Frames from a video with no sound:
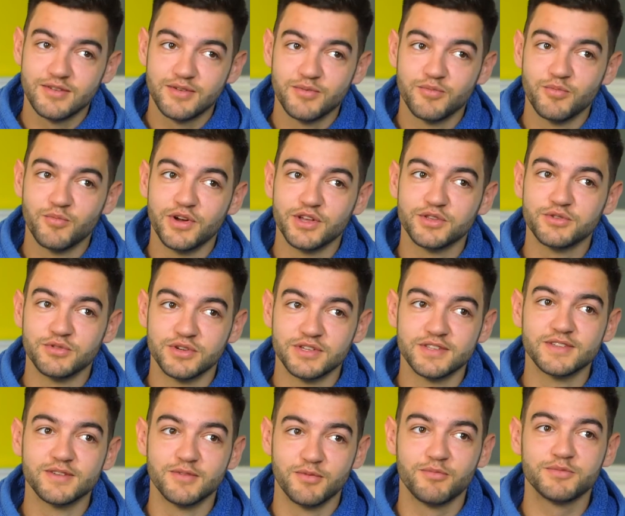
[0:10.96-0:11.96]
which
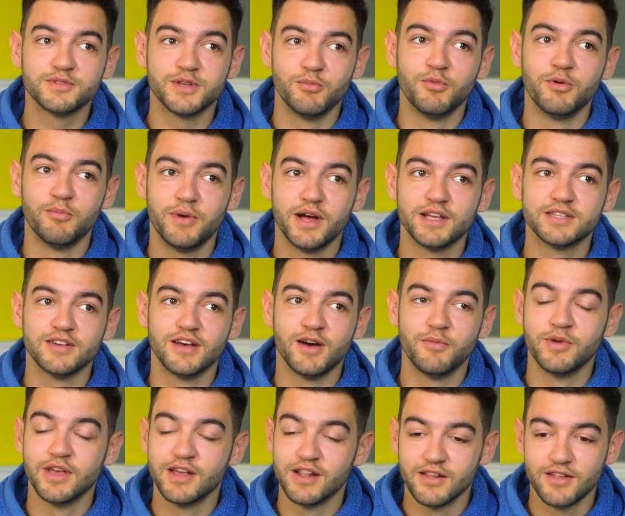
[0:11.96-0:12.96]
was somewhat better, and
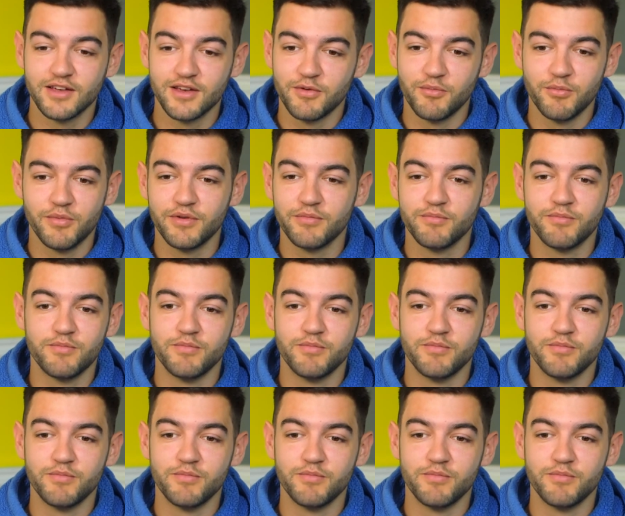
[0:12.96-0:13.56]
we